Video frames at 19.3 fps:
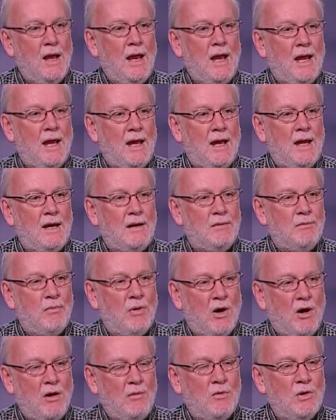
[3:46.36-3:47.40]
And mm.
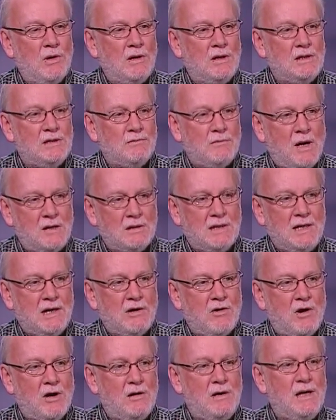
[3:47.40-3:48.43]
palm oil is mostly
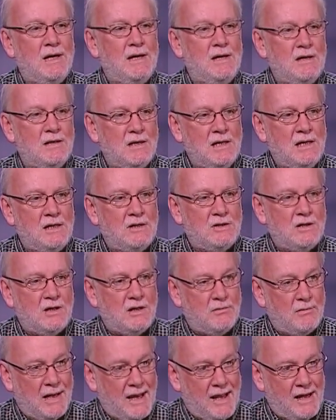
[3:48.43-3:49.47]
grown in Indonesia
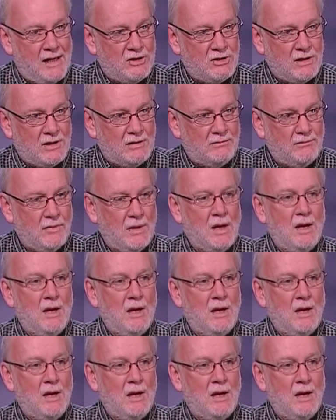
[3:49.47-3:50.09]
and Malaysia. Sure.